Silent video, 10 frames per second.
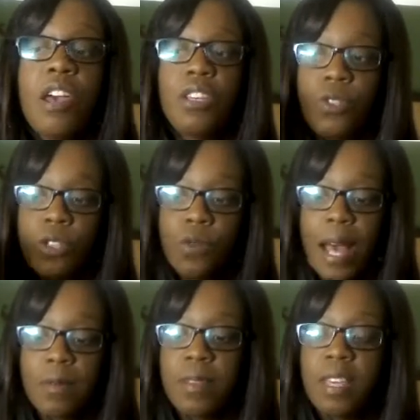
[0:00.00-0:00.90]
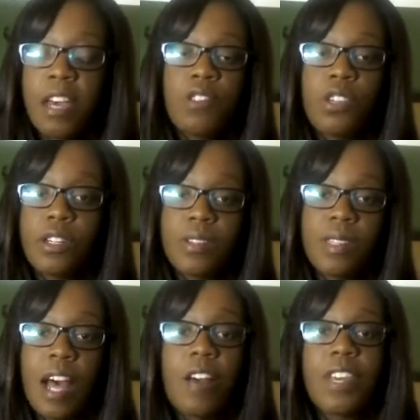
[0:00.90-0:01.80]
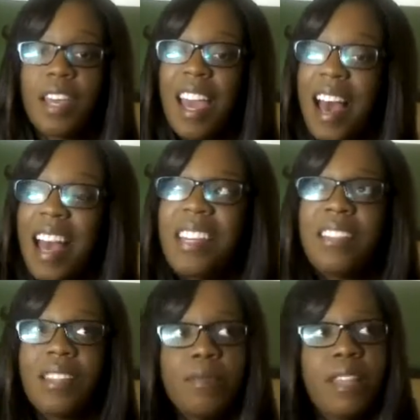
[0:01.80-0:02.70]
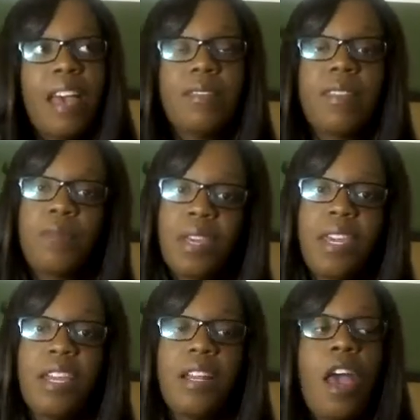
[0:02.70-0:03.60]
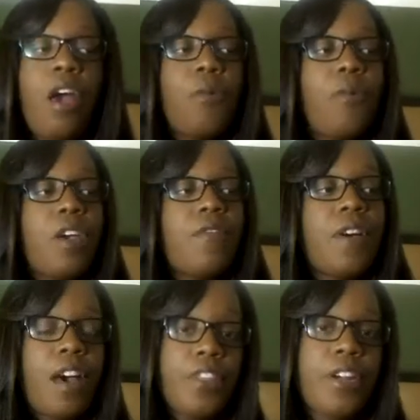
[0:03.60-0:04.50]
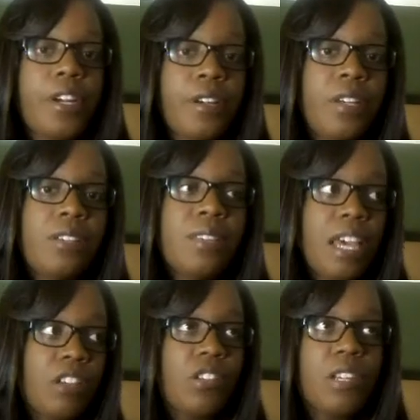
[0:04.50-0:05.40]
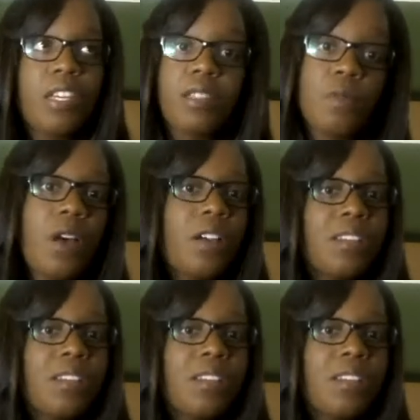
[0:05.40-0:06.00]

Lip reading: You do have to schedule yourself and kind of sometimes compete with other scheduling as well,